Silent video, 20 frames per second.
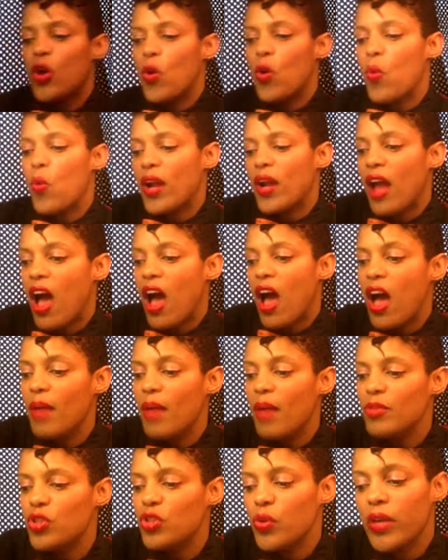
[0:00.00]
what
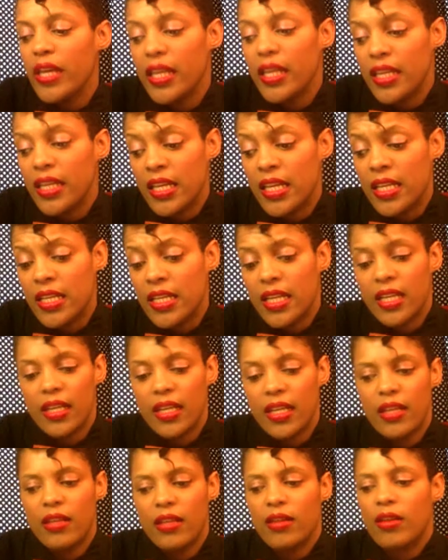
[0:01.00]
I'm doing it in
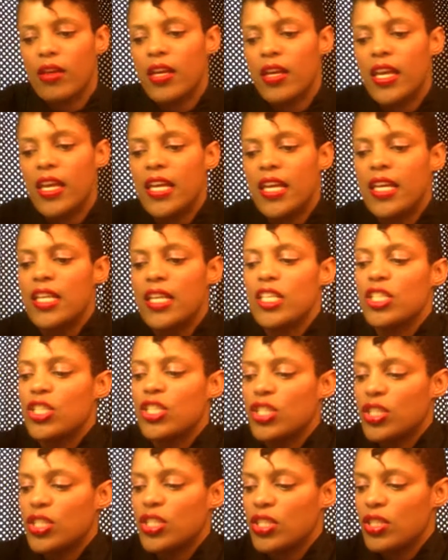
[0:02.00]

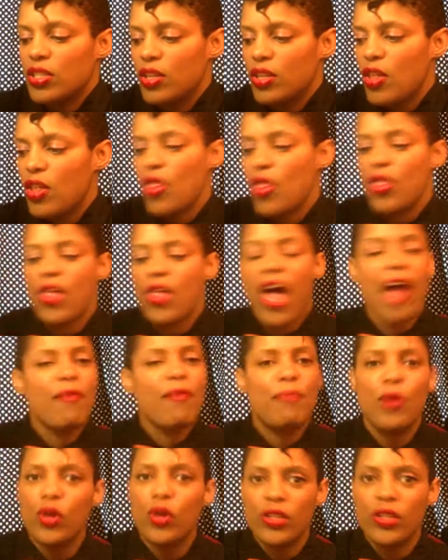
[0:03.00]
is I
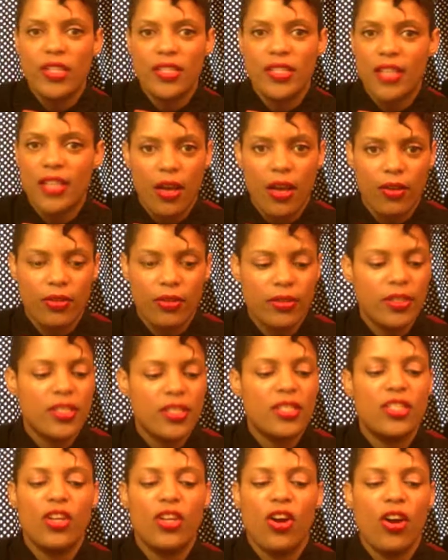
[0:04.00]
pulled this out,
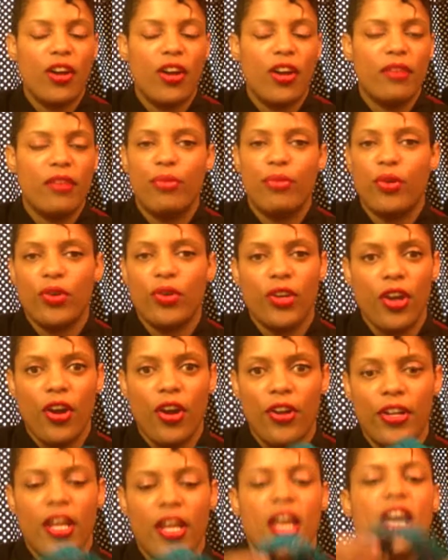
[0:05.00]
this yarn, poor
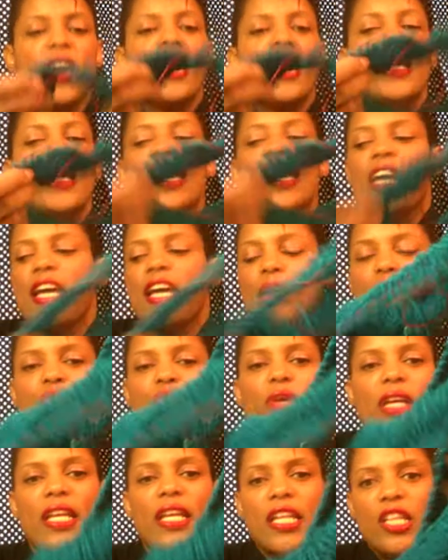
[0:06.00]
yarn. I'm
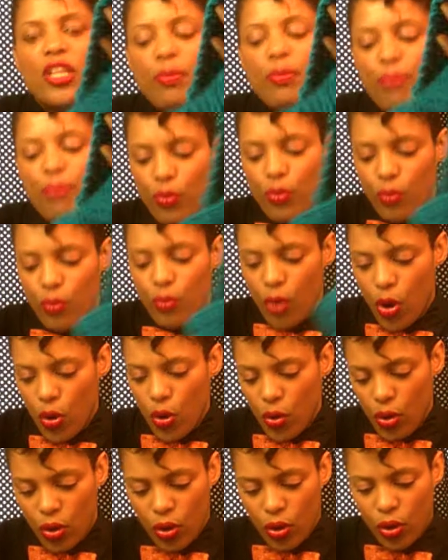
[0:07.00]
doing it in the
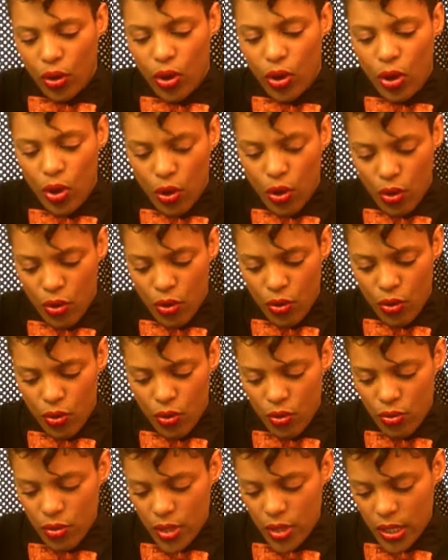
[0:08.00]

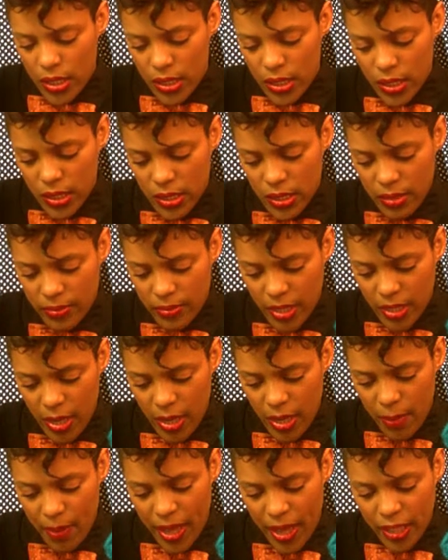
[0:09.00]
Barocco. Let me
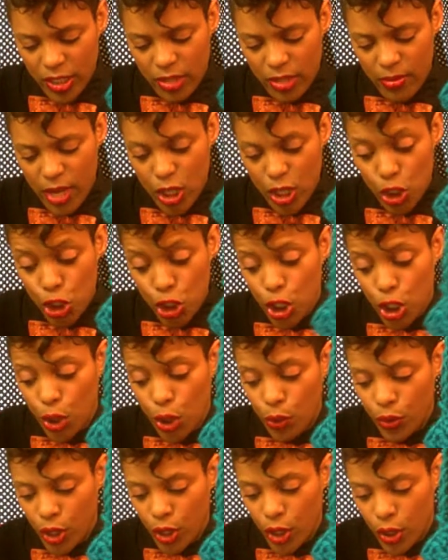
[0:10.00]
get back to my
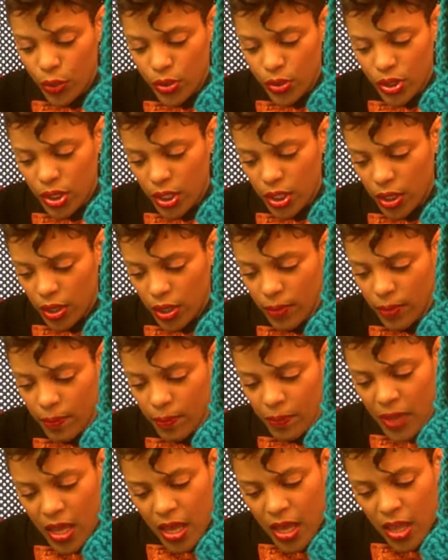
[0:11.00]
show notes here.
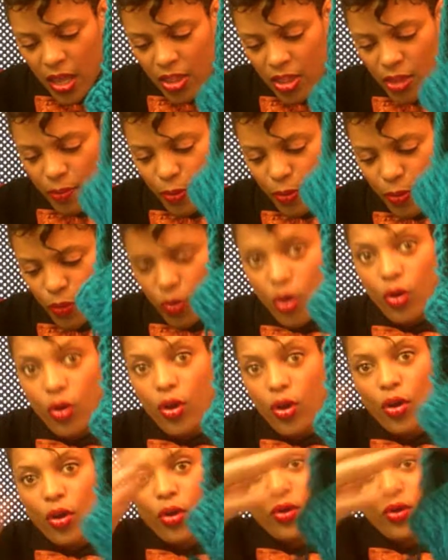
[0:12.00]
The
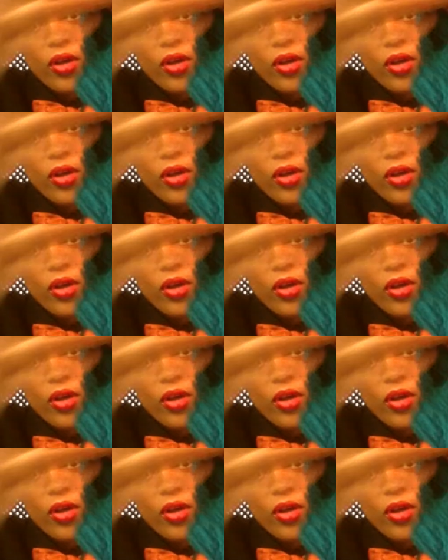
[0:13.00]
Barocco,